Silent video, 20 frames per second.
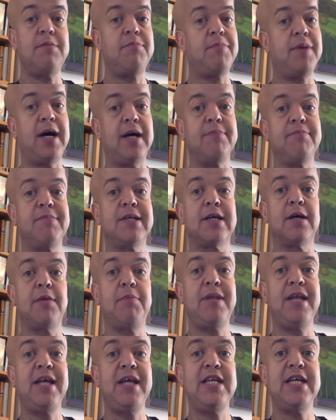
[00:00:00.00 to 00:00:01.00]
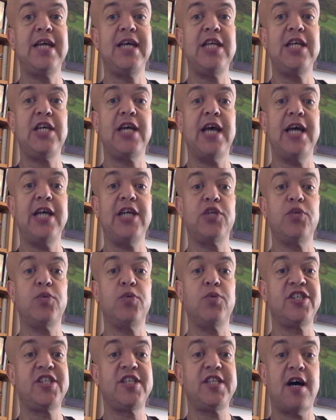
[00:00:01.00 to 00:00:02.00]
But completing education
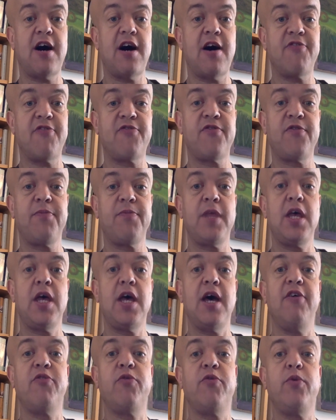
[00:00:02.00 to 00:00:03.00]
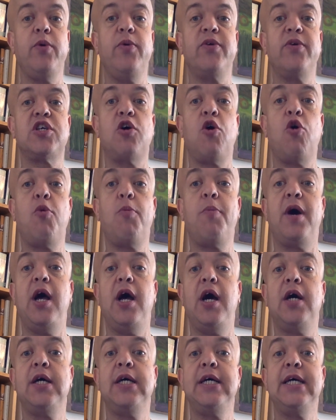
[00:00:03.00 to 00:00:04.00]
was tough. As we were told by
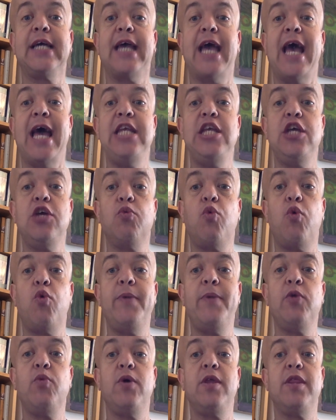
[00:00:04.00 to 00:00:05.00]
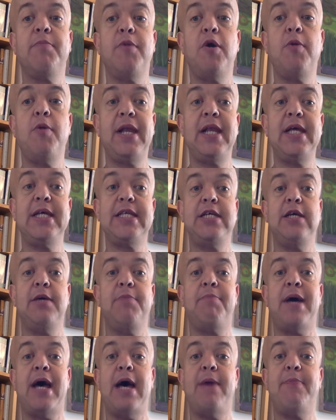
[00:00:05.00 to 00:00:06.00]
a Kenyan woman with a mobility
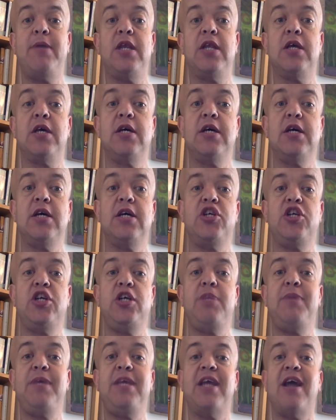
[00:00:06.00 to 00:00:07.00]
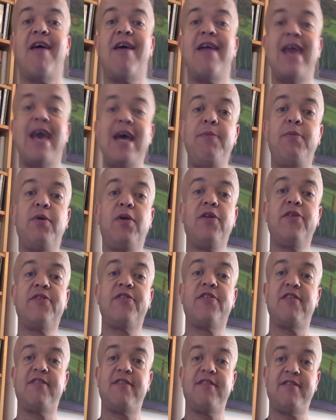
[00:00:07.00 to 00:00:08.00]
impairment, she'd been unable
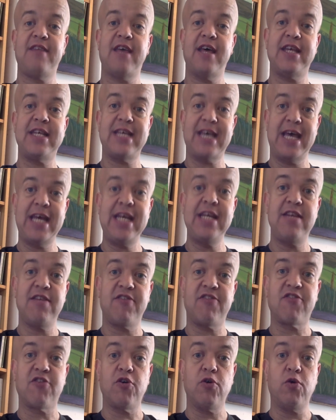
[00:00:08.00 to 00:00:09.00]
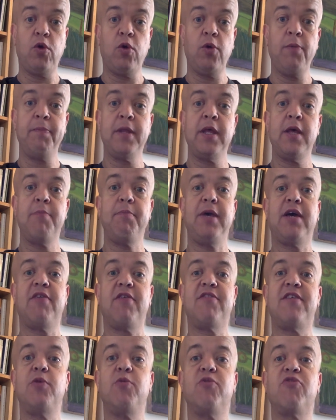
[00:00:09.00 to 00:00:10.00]
to attend the school
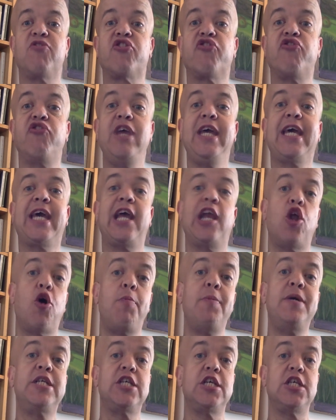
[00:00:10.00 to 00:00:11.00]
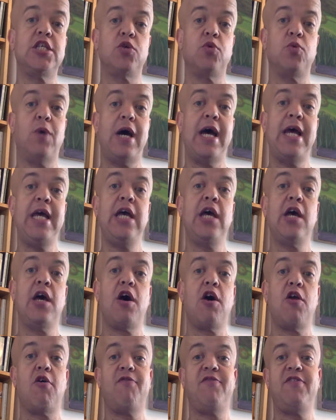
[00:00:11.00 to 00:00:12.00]
because it was 3 kilometres away,
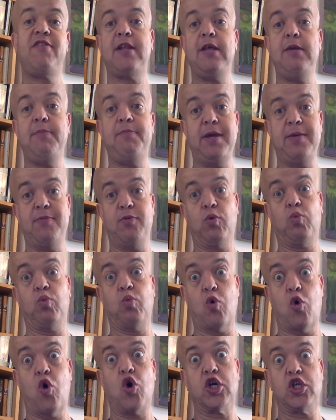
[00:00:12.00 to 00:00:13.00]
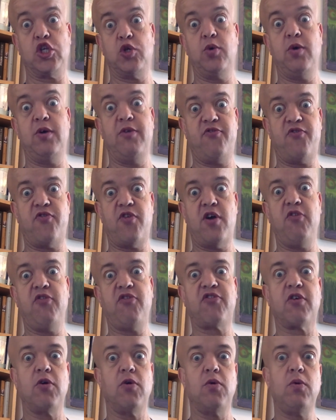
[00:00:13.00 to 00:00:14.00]
and obviously people walk to and fro
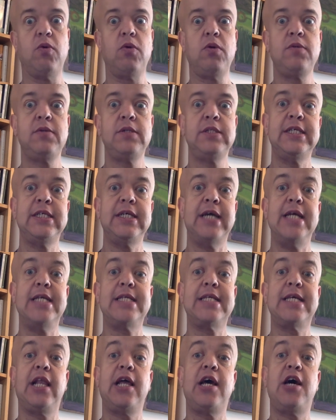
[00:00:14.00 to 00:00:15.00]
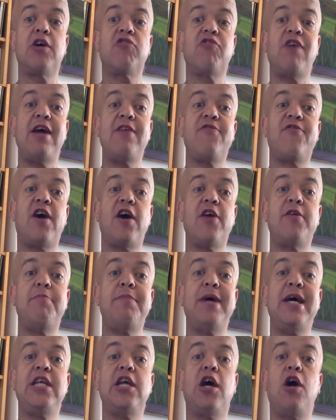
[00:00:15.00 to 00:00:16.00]
school, until her grandfather
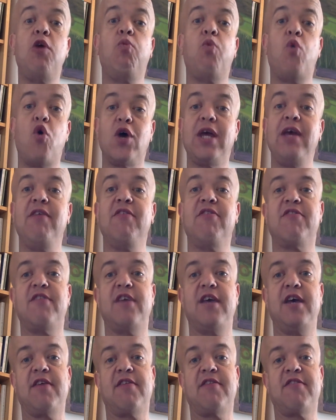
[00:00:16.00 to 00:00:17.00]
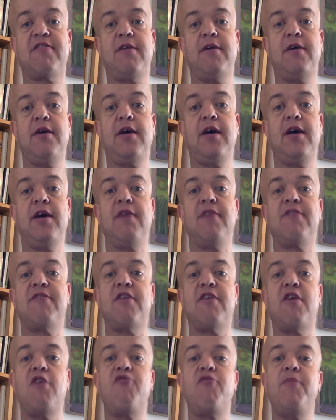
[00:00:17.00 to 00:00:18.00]
made her walking sticks. And
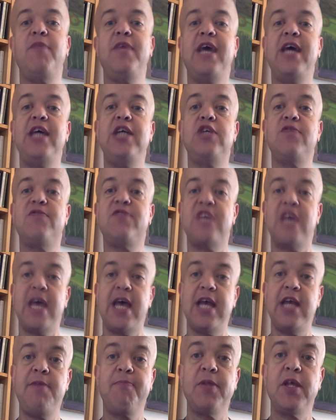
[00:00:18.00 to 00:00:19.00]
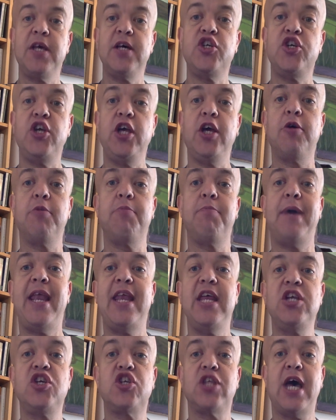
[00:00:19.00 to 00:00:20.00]
so from the age of 10, she could
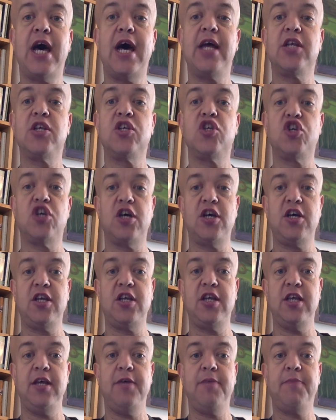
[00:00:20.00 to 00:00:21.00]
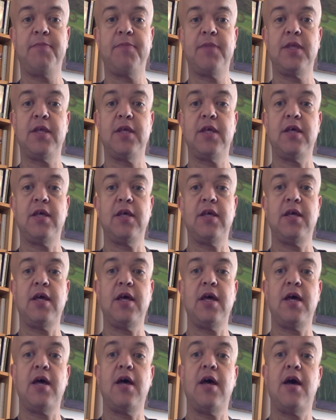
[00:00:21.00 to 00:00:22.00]
manage that journey.
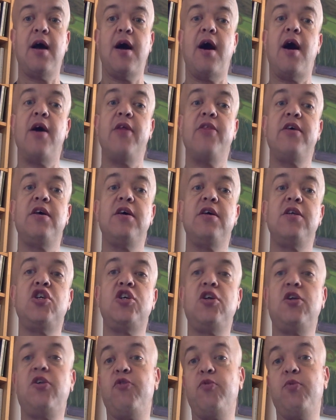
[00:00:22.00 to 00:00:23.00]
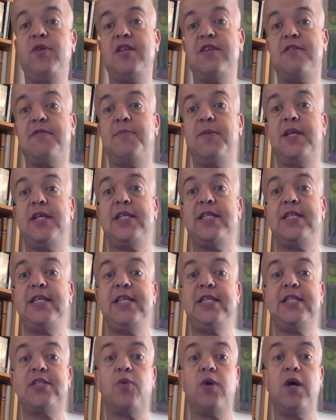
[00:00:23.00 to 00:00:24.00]
Other children with
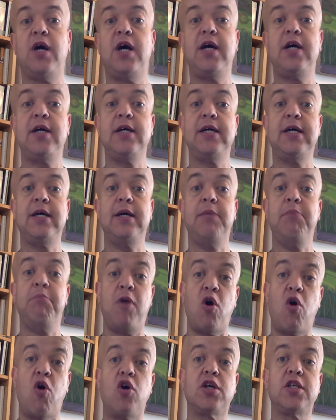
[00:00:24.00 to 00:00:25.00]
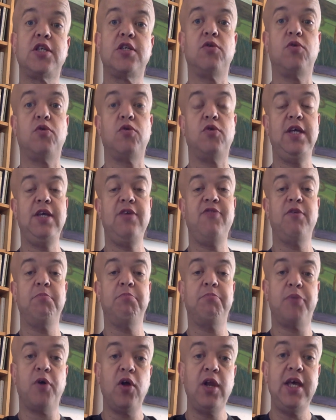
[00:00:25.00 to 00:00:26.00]
disabilities were mocked or
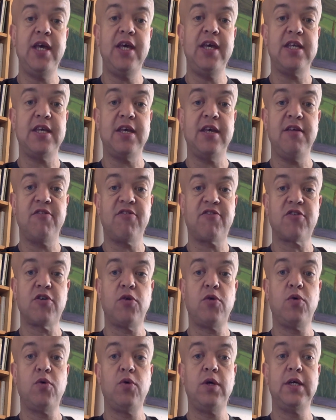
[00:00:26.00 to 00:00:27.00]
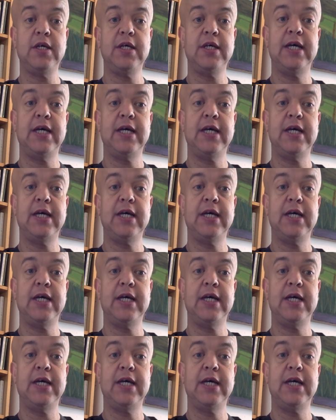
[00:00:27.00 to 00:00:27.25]
even bullied in school,